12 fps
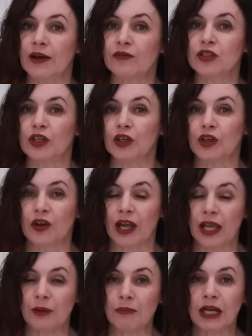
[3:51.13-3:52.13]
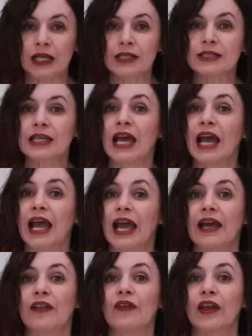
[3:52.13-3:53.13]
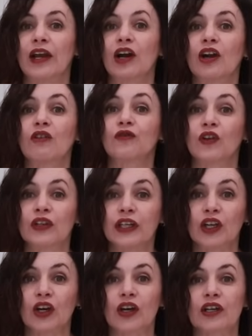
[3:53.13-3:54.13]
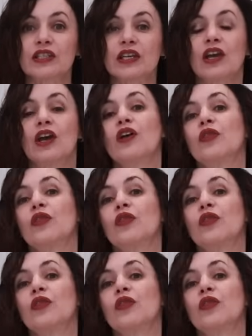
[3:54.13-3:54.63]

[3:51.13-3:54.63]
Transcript: after your 8 minutes, and they are fully cooked.